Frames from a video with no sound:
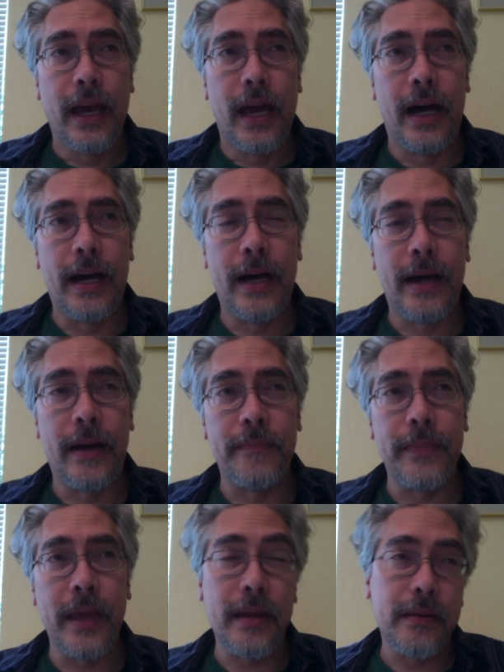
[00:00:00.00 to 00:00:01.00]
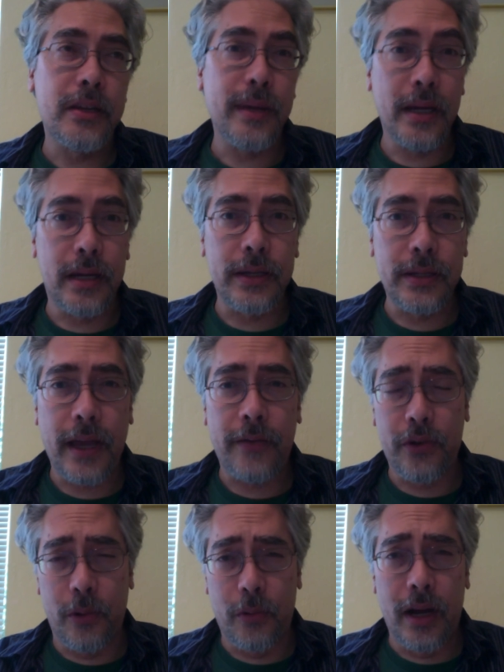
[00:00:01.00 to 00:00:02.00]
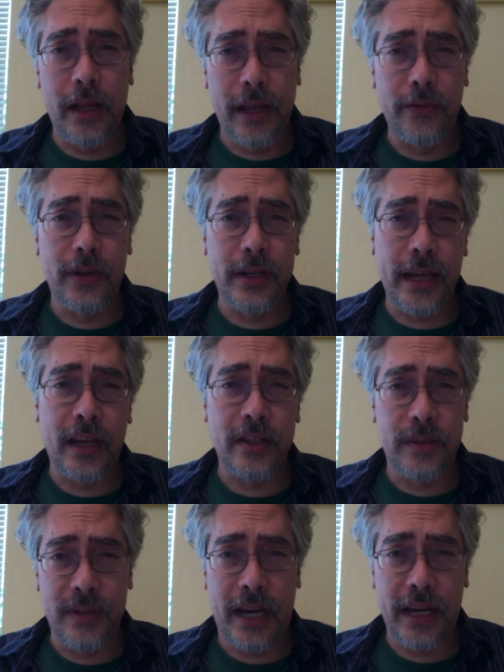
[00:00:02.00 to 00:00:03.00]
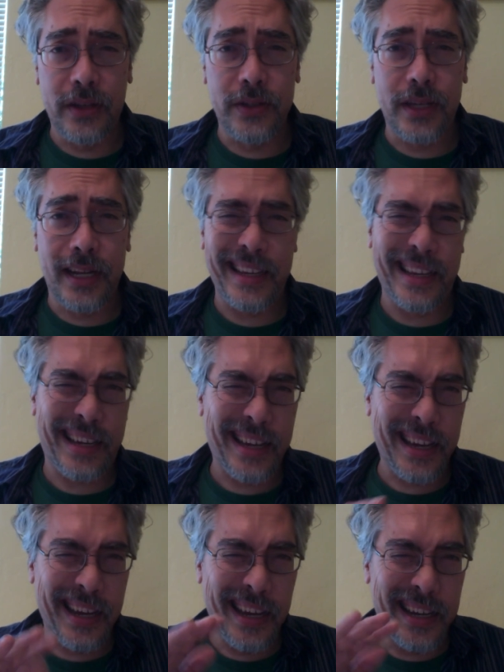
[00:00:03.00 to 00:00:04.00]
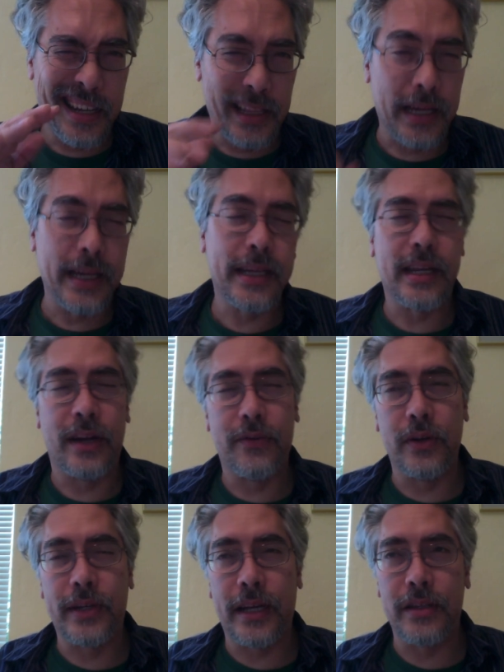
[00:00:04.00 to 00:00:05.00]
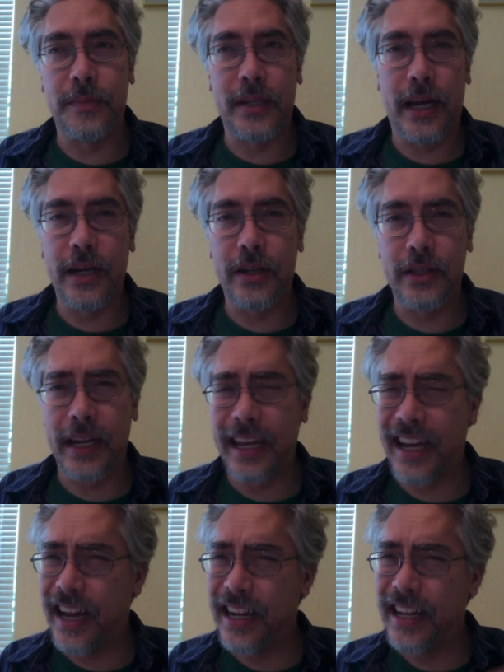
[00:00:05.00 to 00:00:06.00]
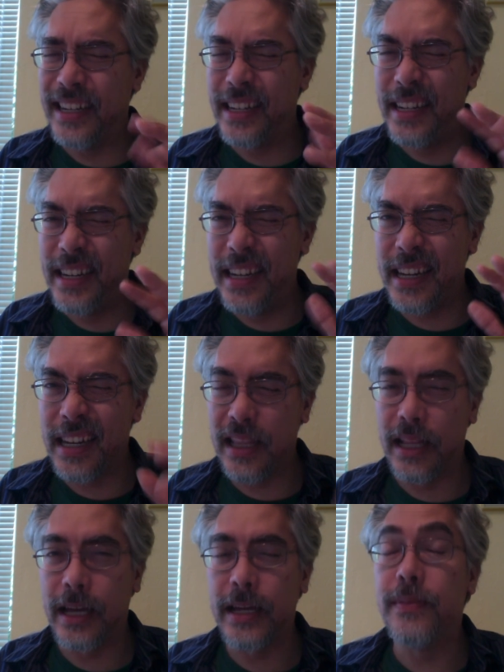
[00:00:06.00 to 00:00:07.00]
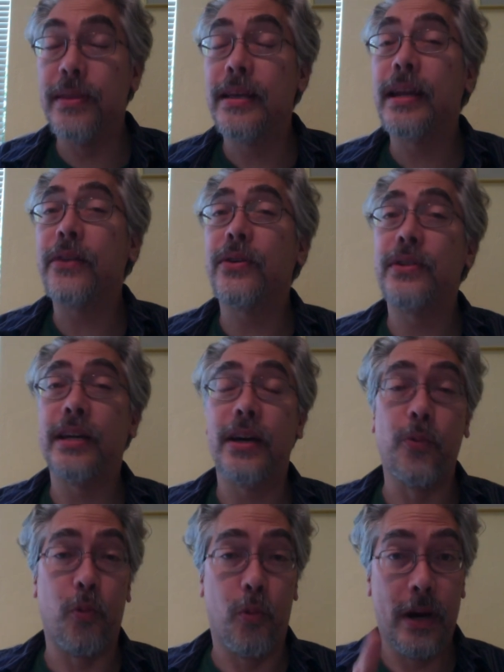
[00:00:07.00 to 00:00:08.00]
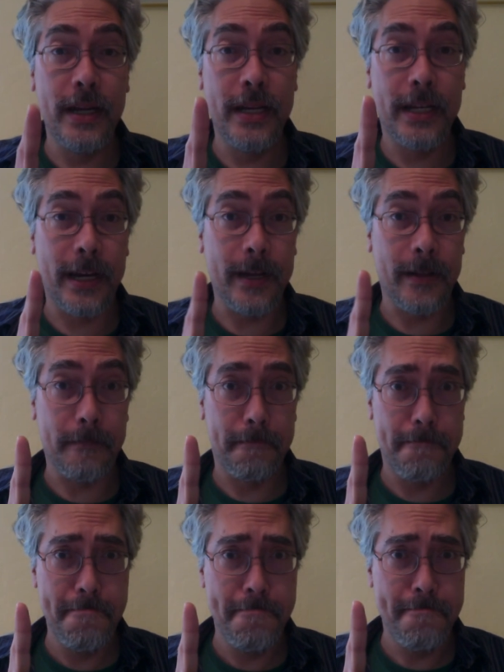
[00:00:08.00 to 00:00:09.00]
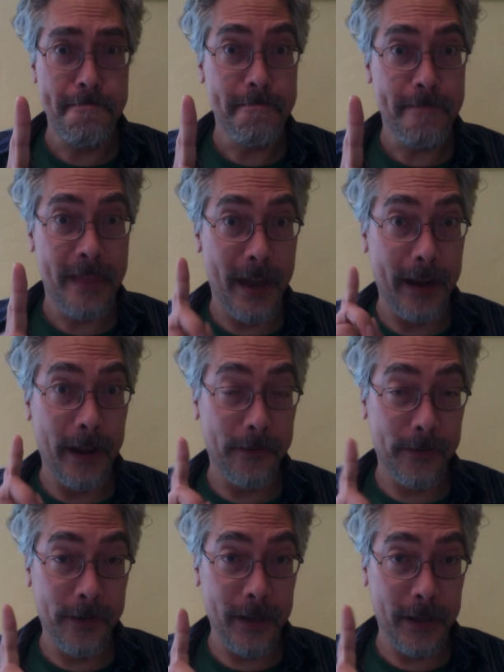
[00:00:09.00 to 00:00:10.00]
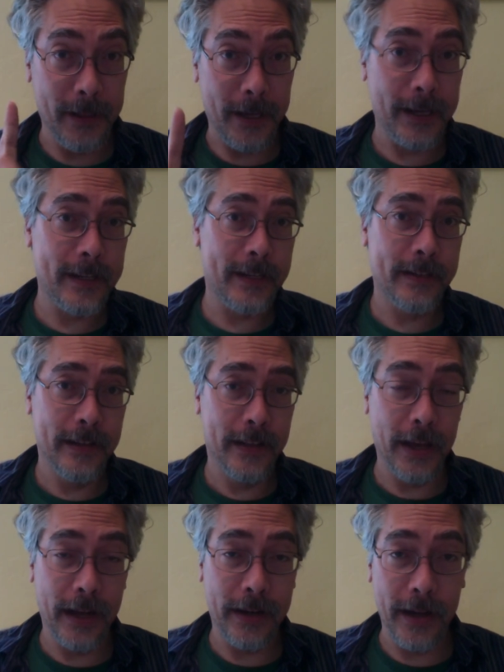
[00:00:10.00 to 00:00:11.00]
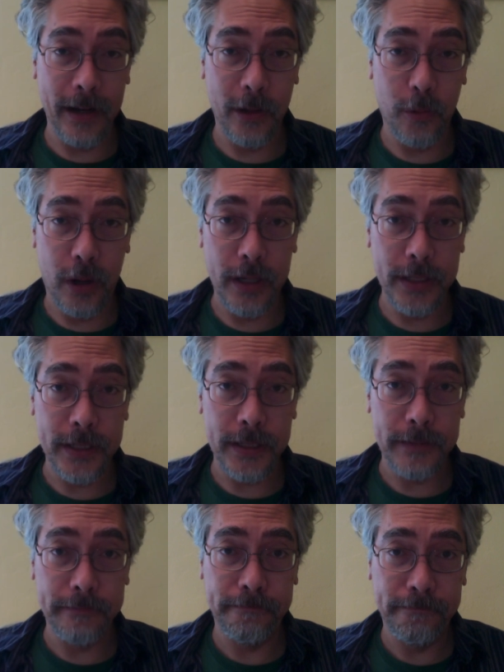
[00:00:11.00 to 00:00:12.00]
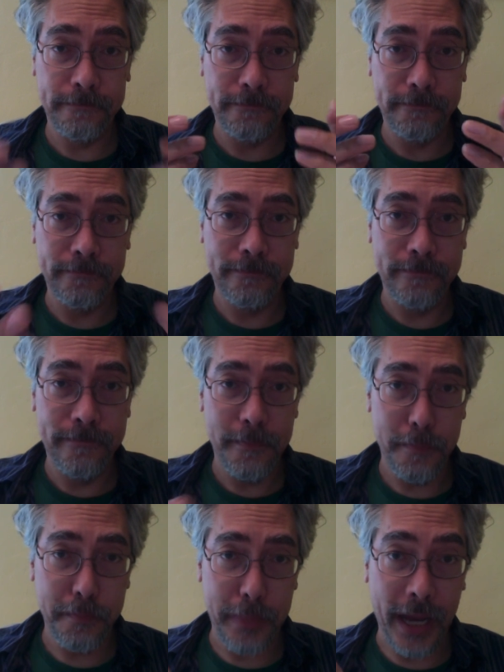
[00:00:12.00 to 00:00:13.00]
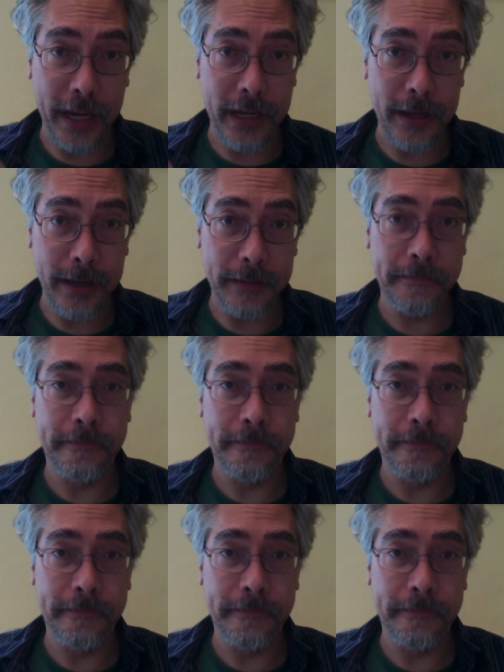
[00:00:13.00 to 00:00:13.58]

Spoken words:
And to be honest, after a while, I'd written down some titles that I kind of liked. I wrote down some titles that I kind of didn't like, but then I wrote down one title that I really liked, and that title was Bad Kitty.